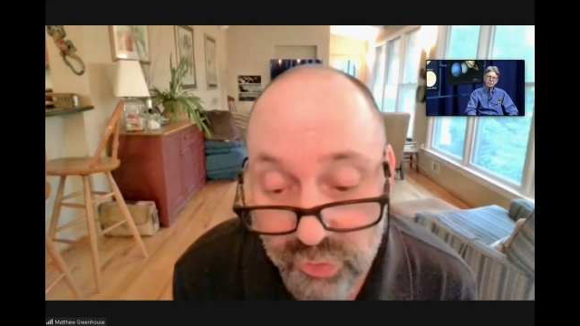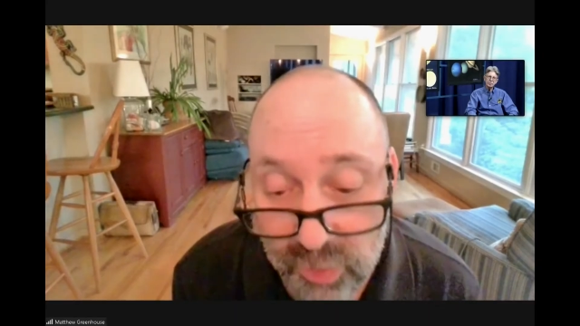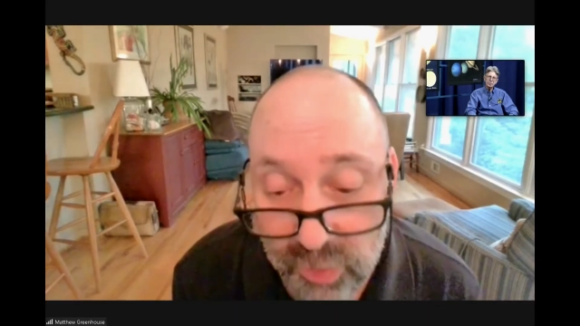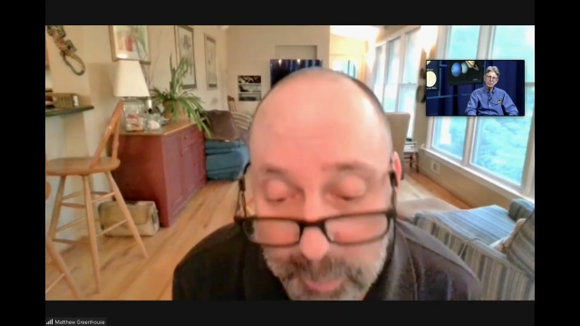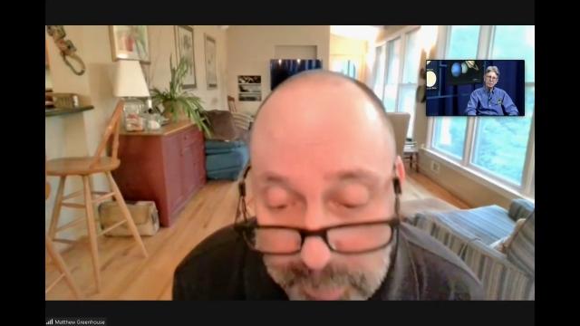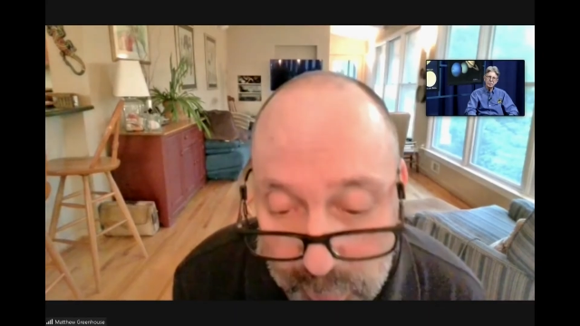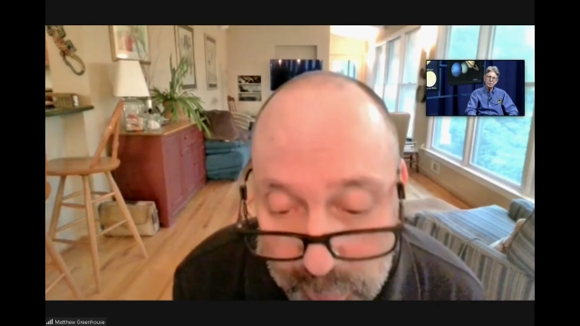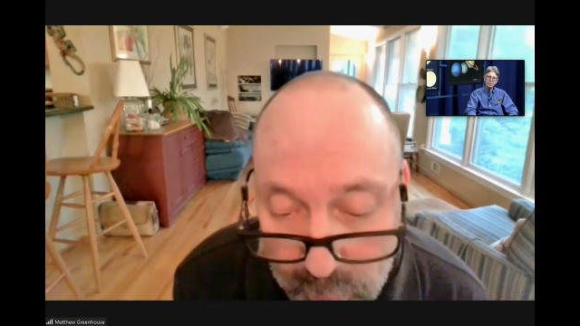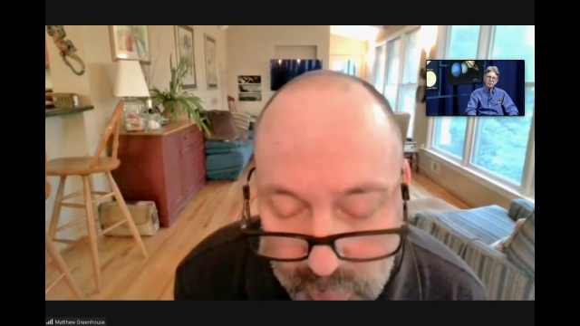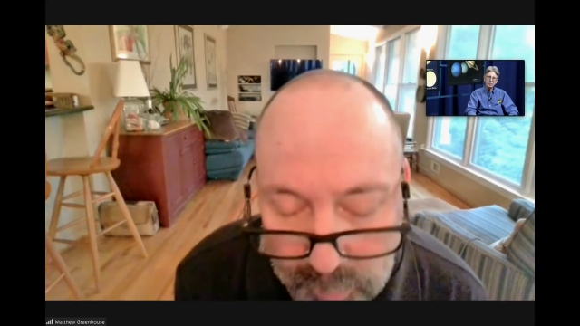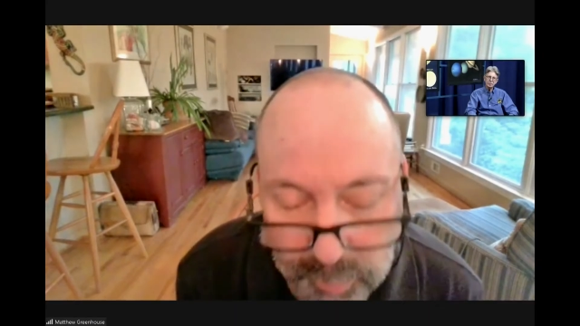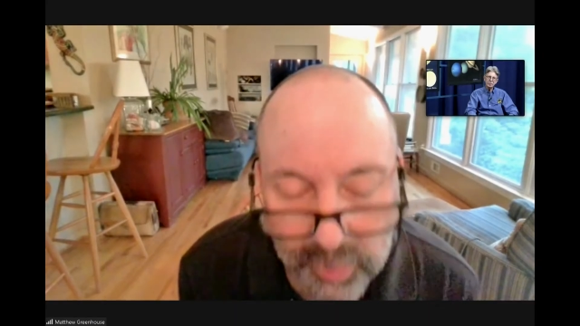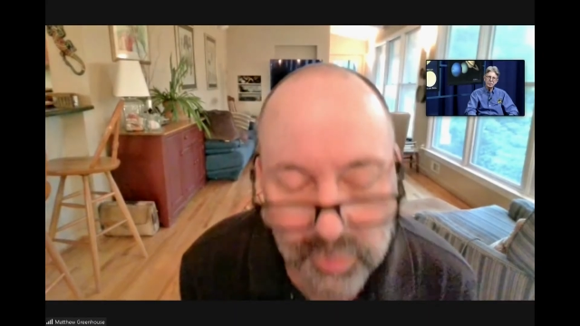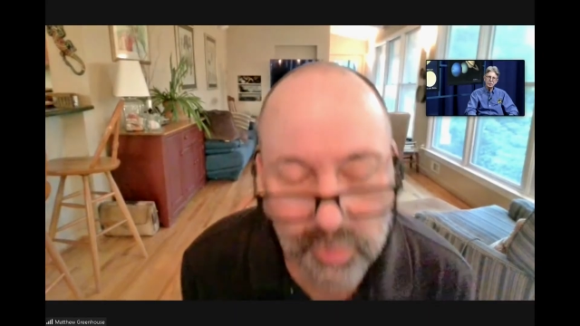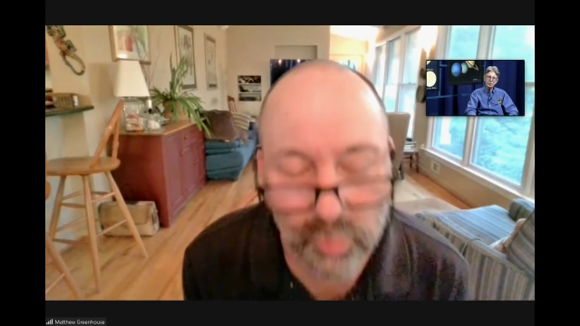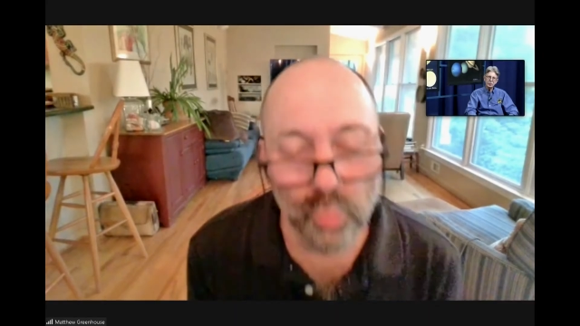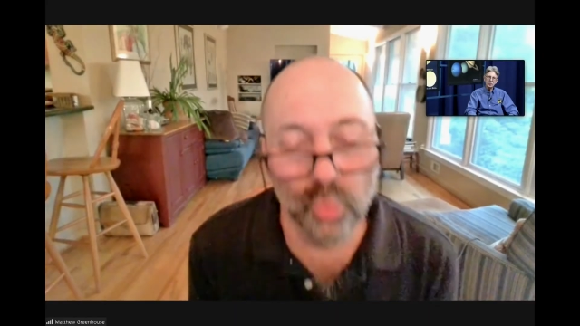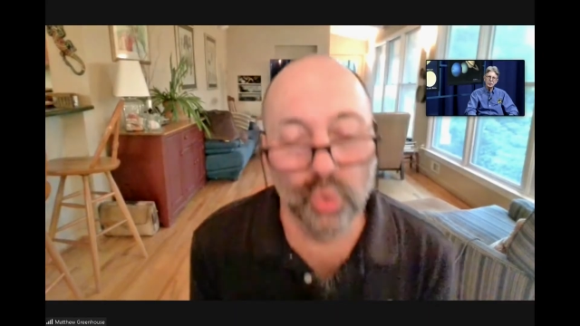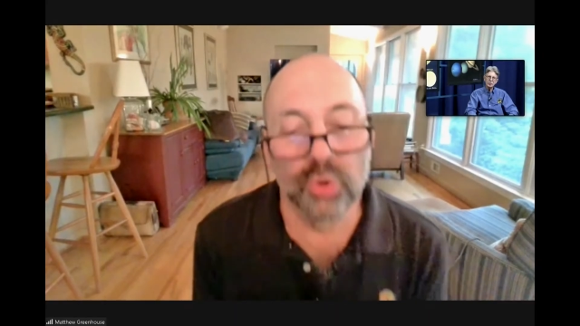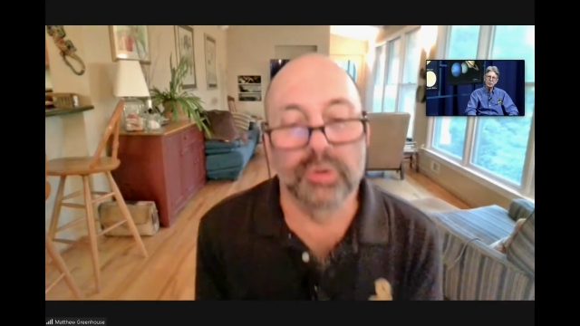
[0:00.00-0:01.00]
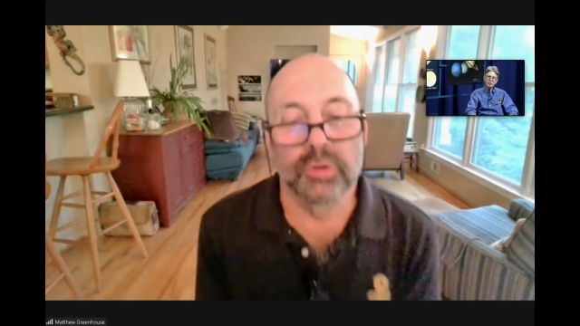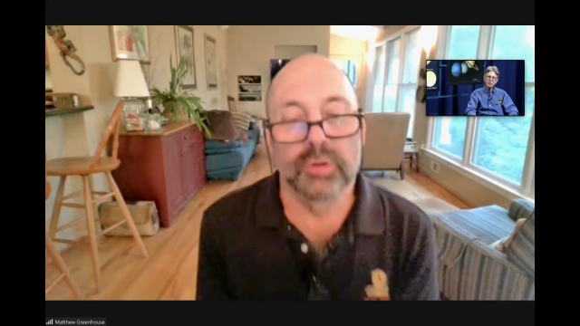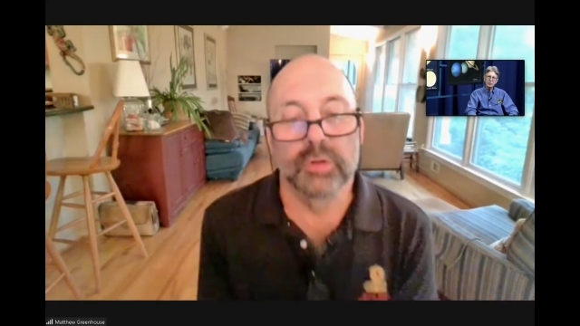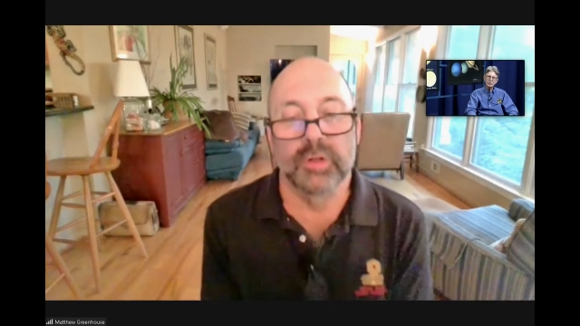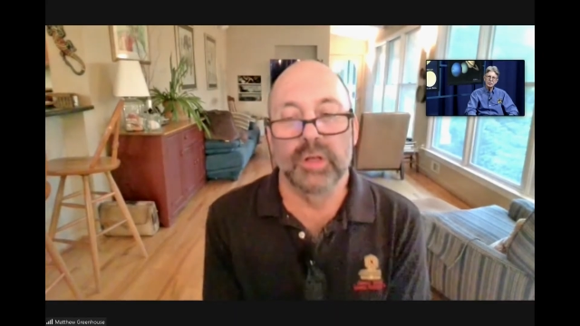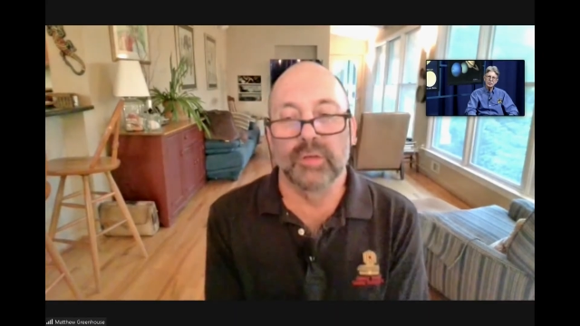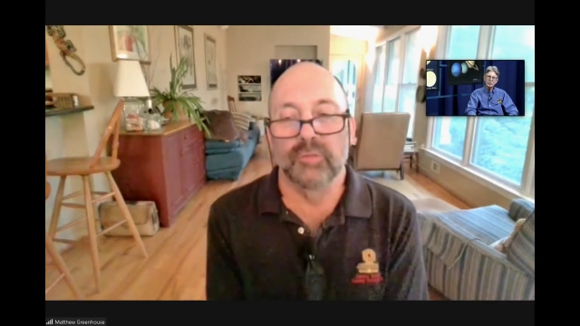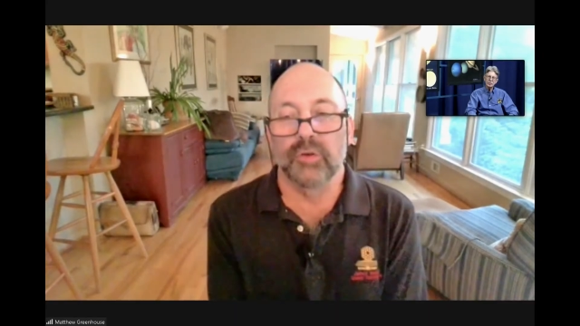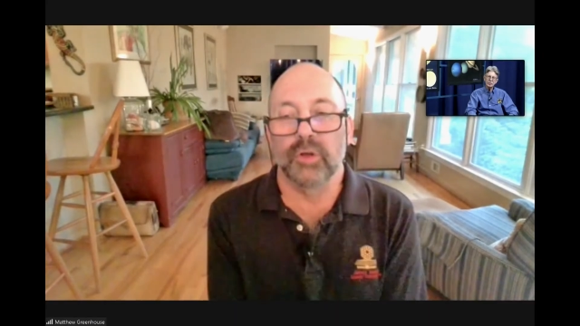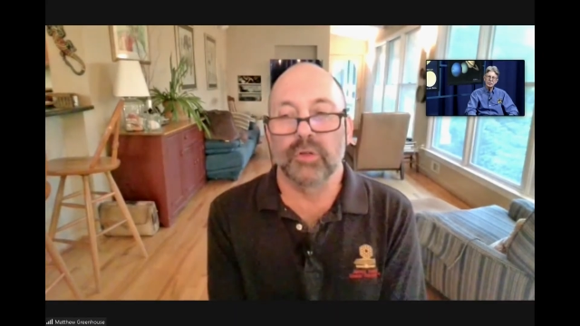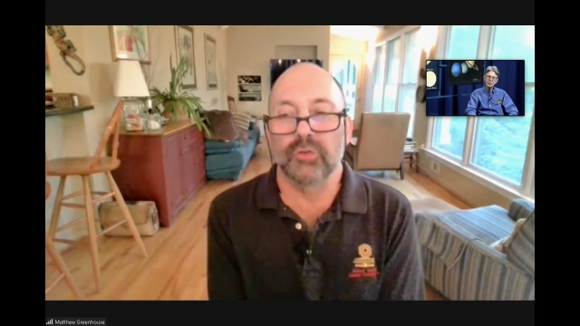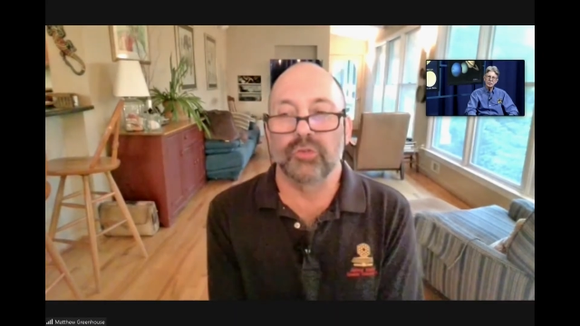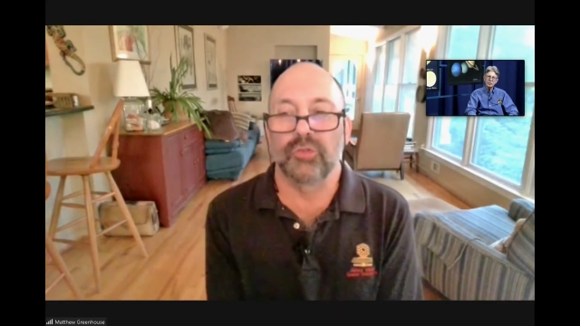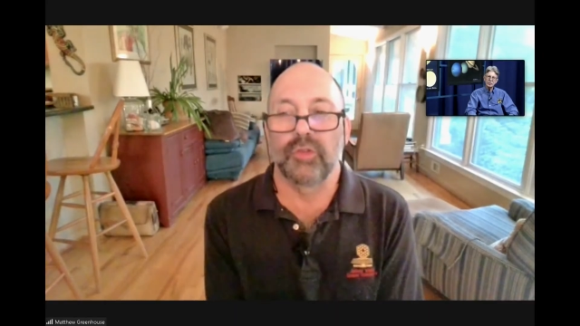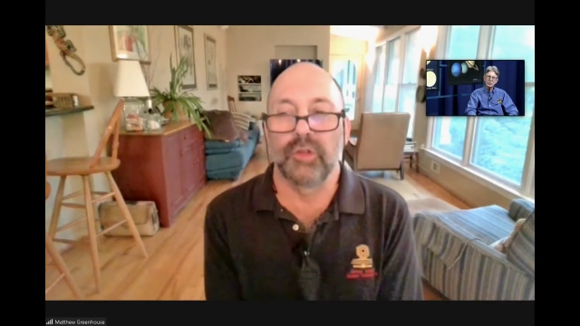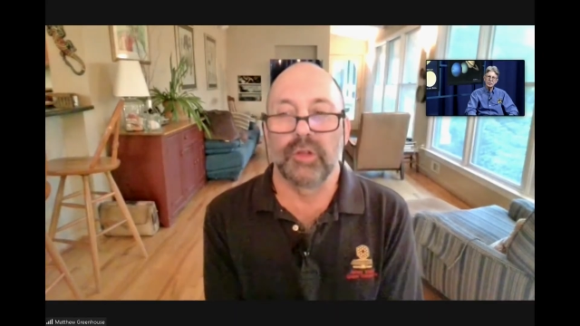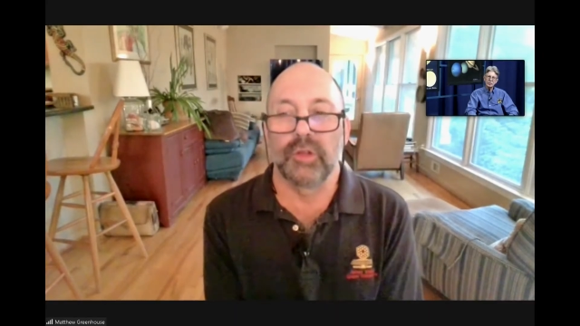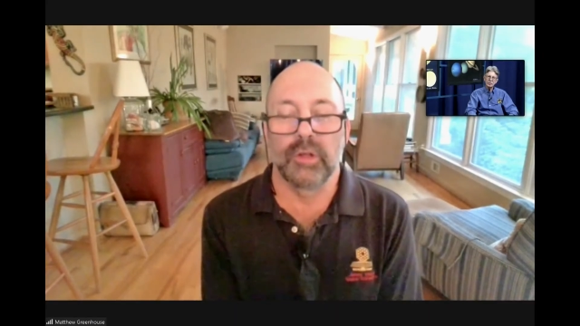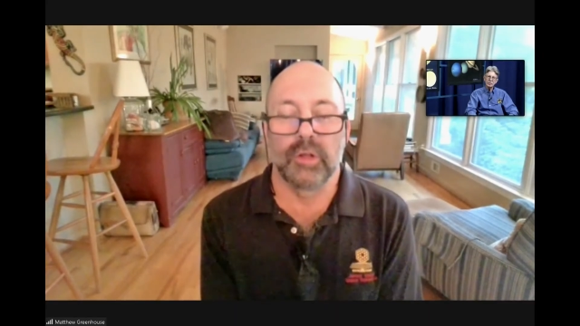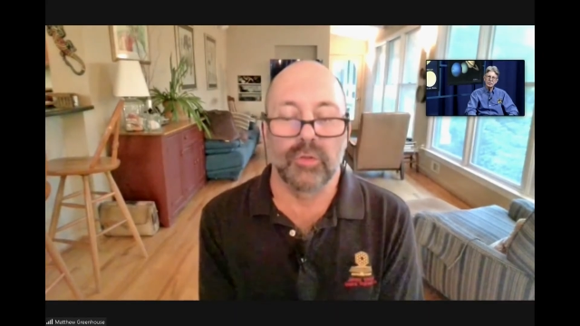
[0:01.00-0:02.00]
simpler, but it wouldn't give us
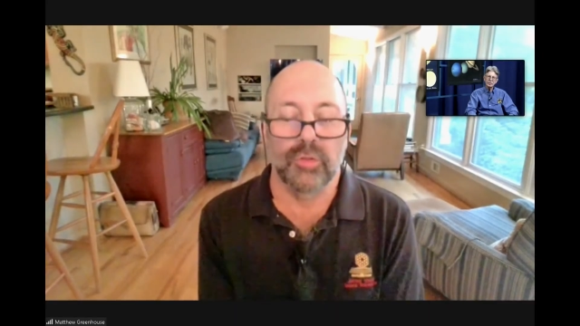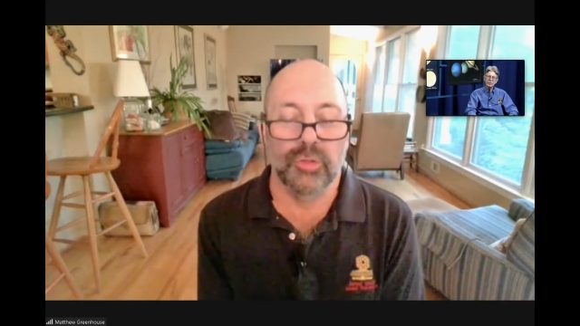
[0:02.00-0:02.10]
the